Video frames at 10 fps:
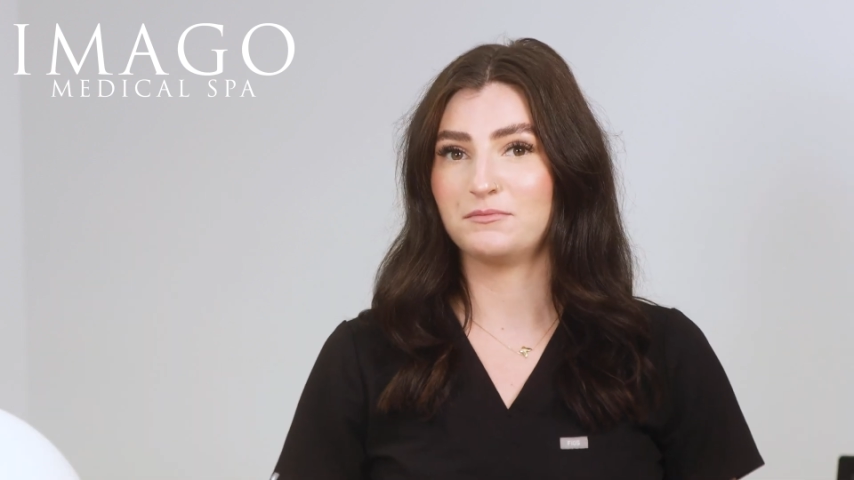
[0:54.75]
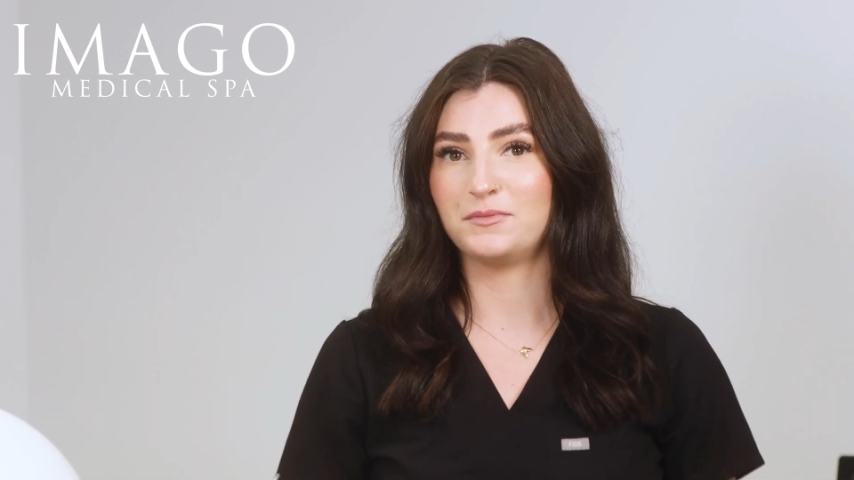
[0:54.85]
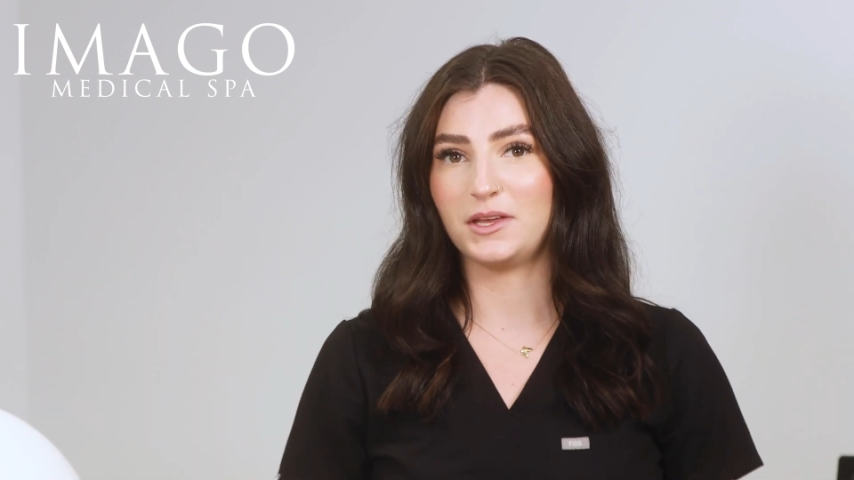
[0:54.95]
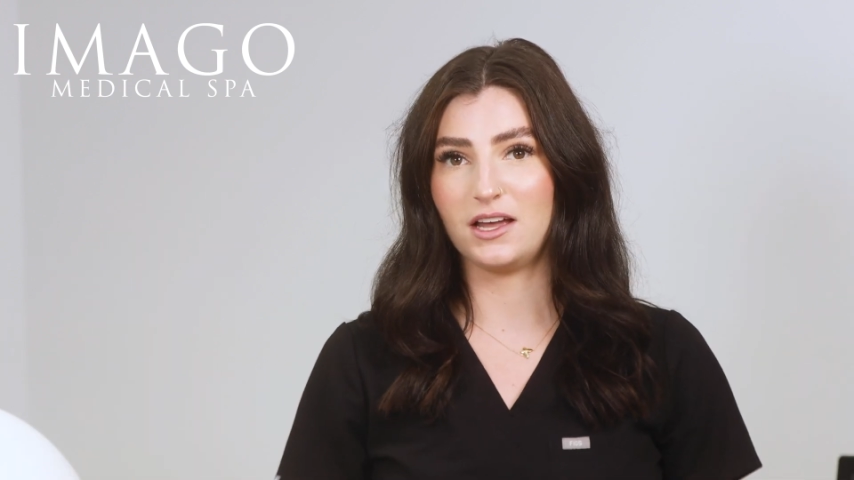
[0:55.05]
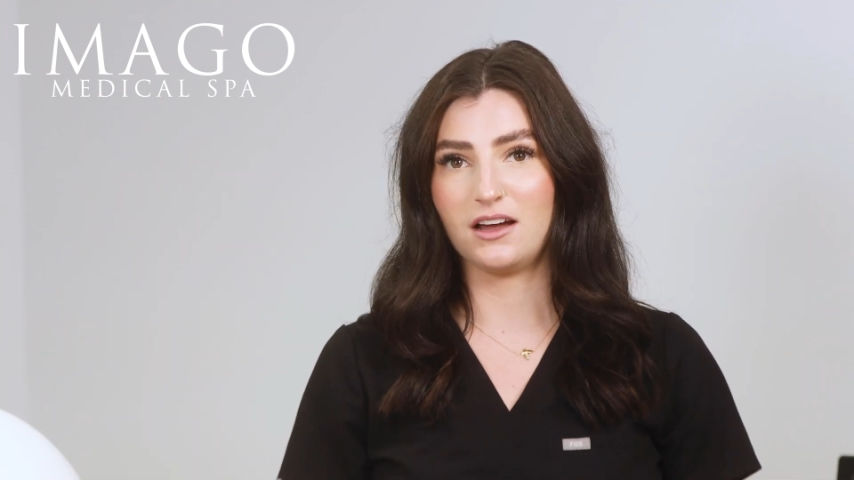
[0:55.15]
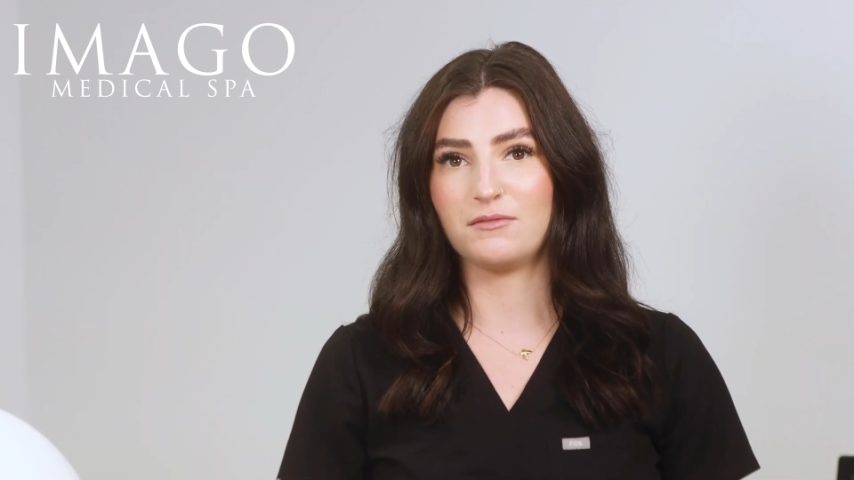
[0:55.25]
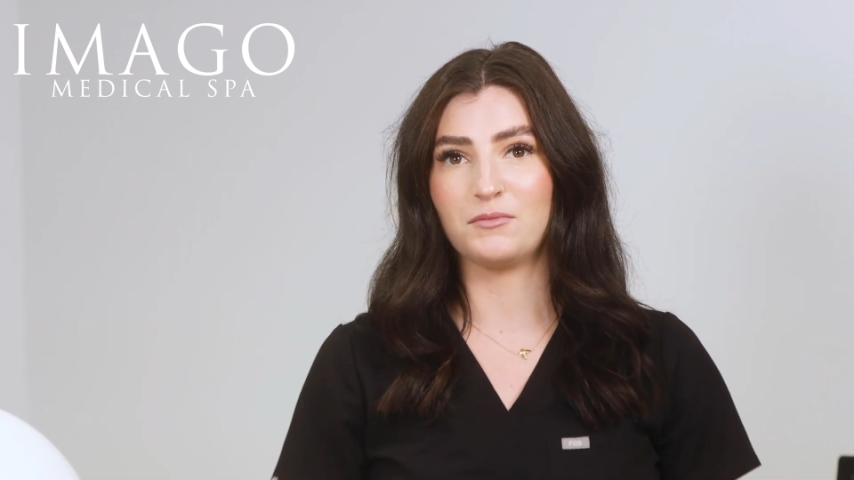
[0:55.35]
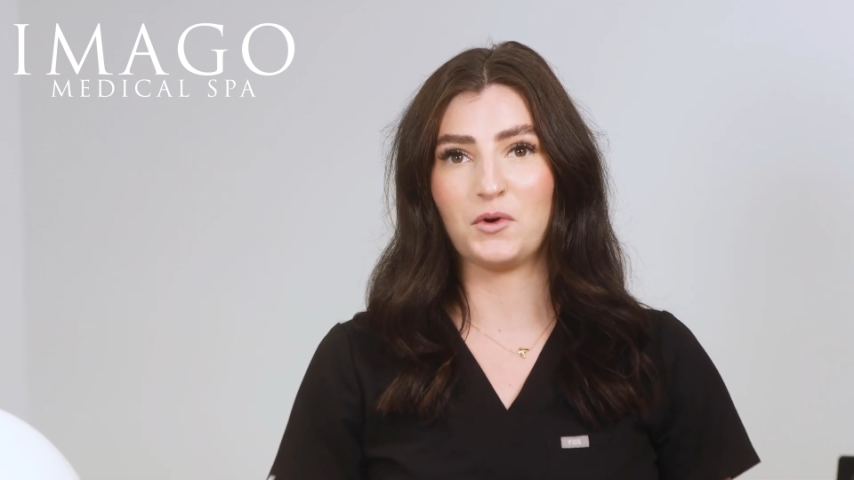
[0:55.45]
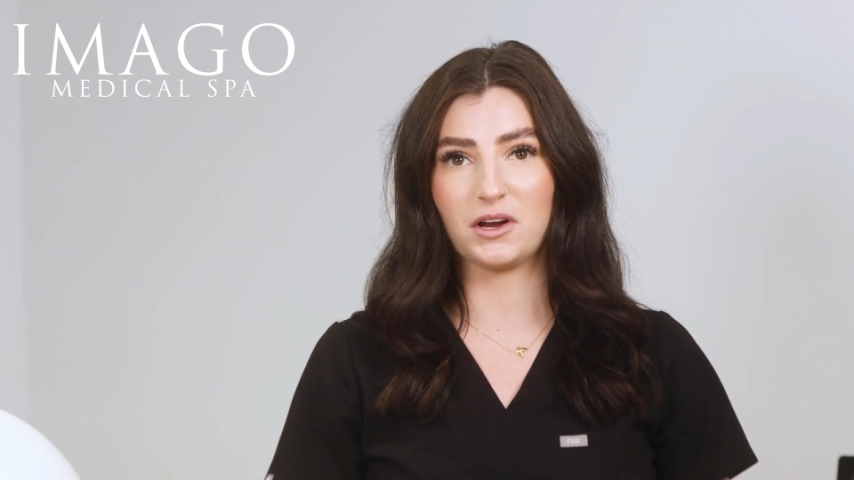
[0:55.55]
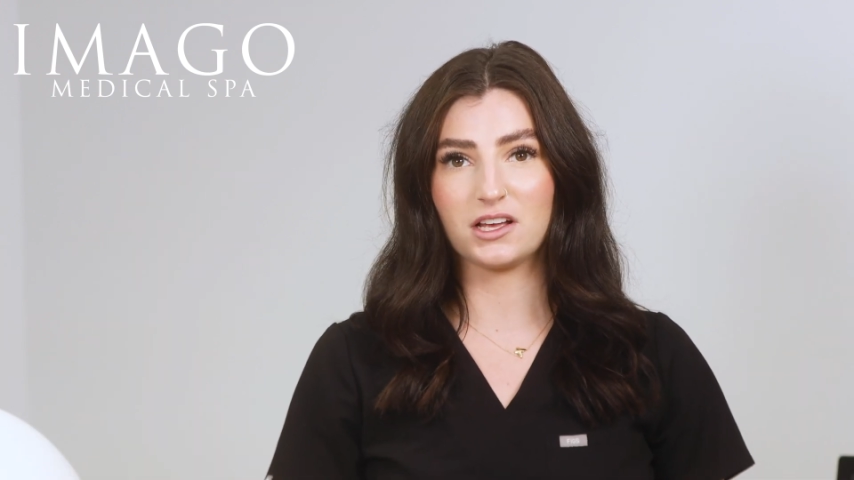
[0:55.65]
become
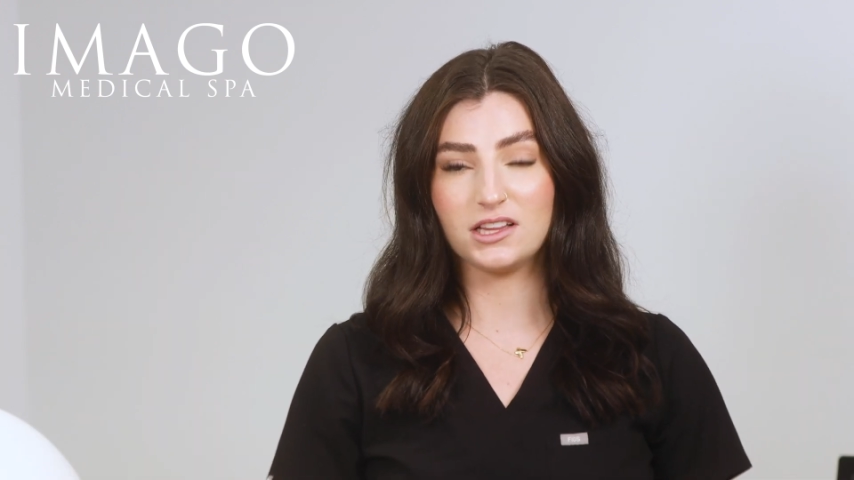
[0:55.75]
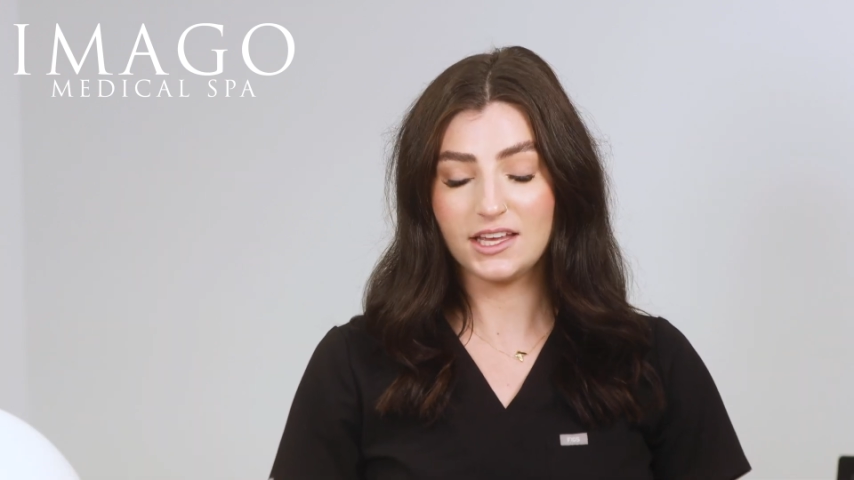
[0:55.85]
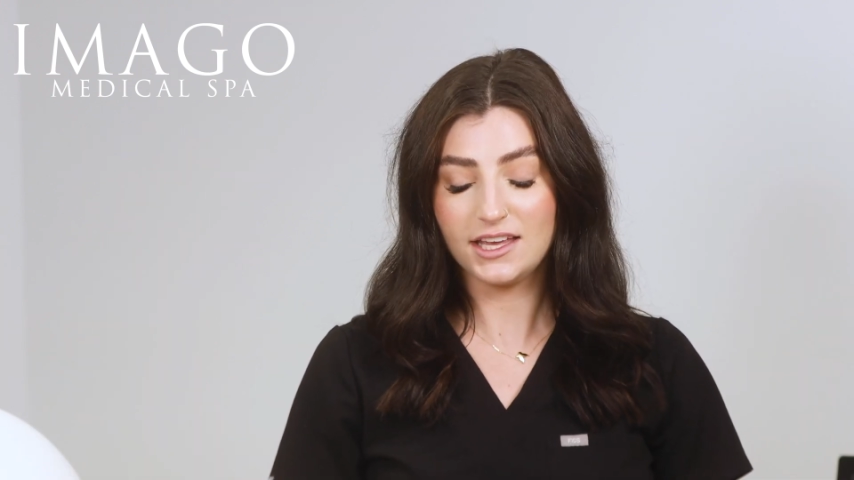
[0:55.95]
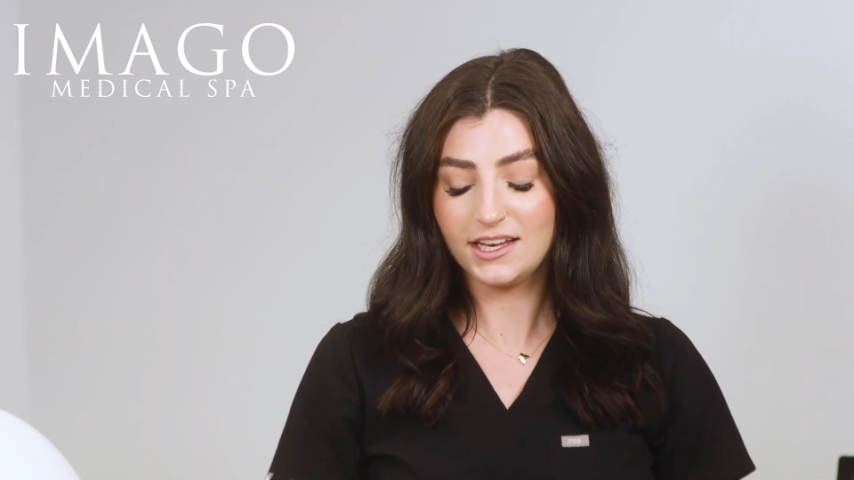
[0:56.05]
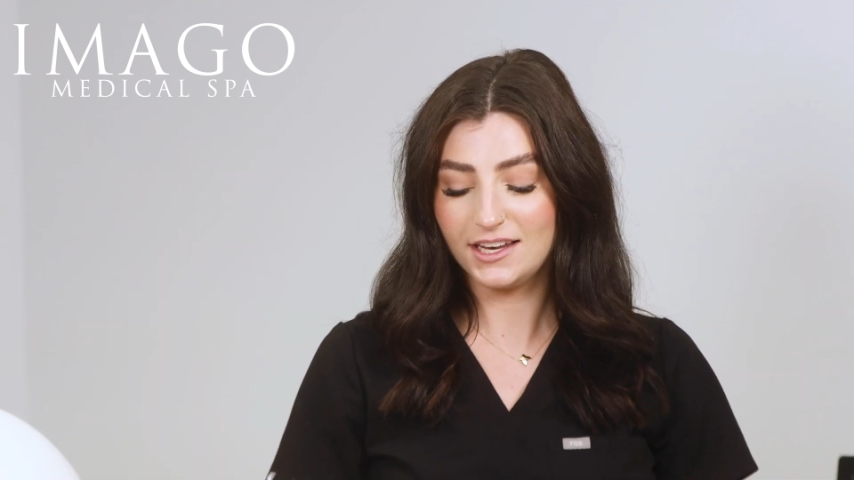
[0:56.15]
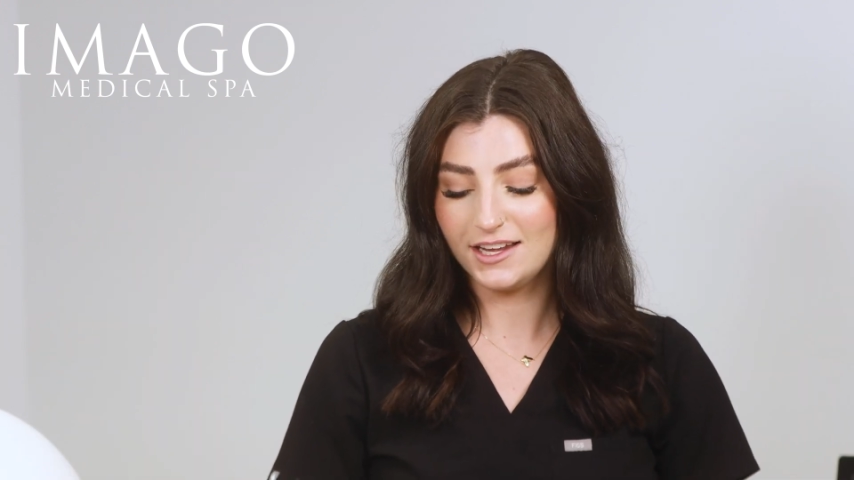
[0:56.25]
more clean,